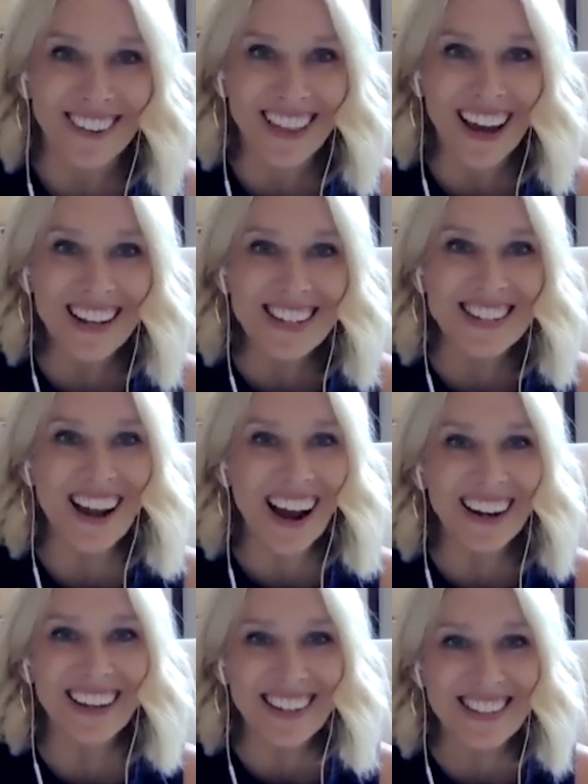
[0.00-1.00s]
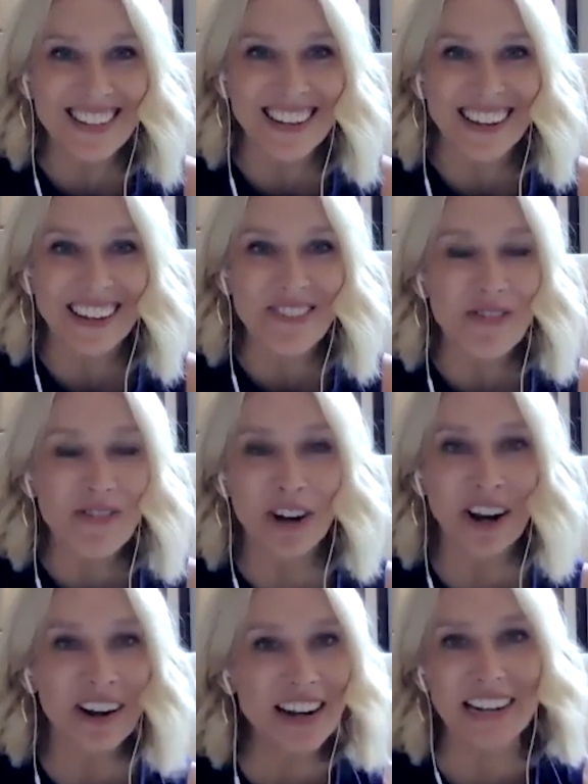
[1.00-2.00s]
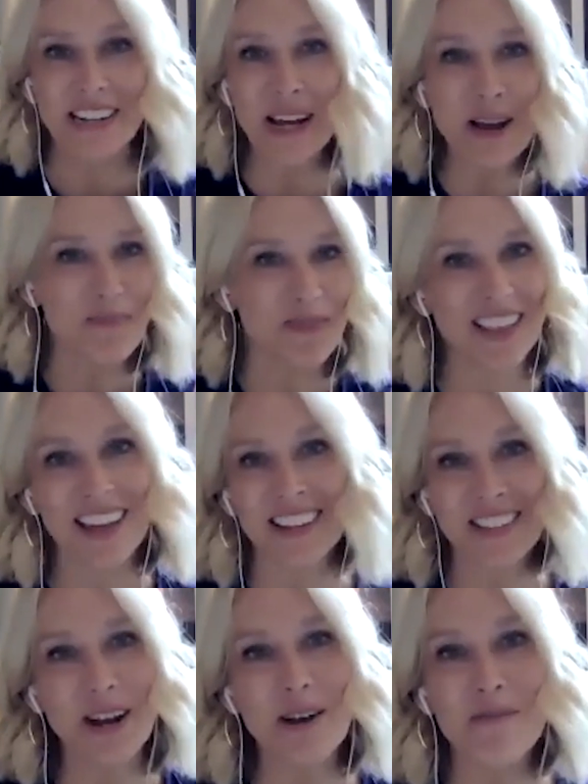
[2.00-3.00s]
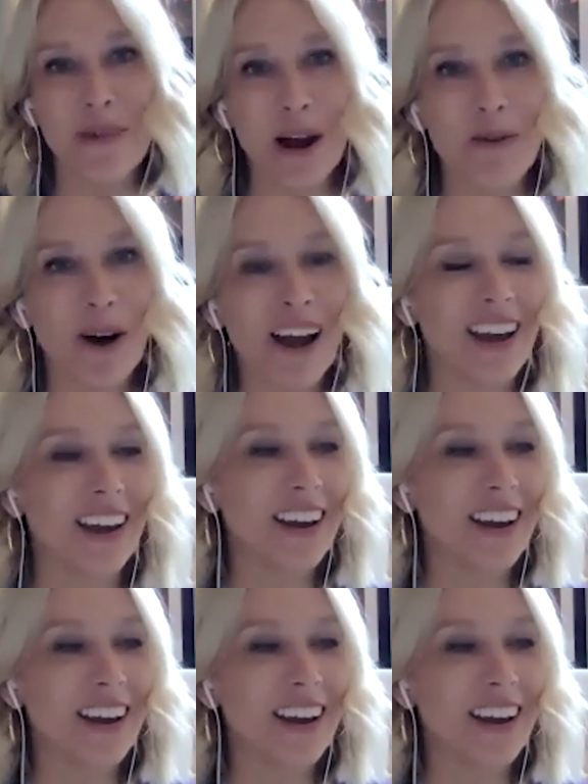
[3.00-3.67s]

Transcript: That is not easy. If you've got any tips, send them my way.